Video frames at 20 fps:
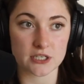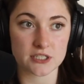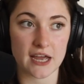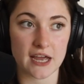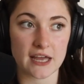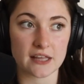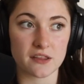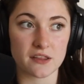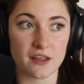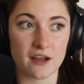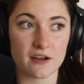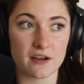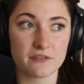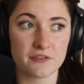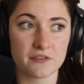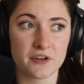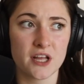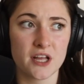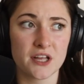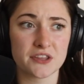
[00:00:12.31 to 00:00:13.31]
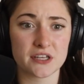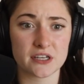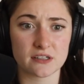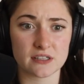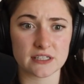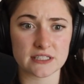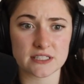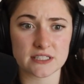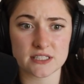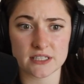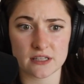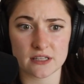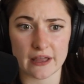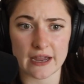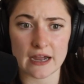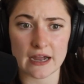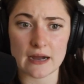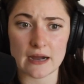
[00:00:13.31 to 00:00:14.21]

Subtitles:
I love the glitz, the glam.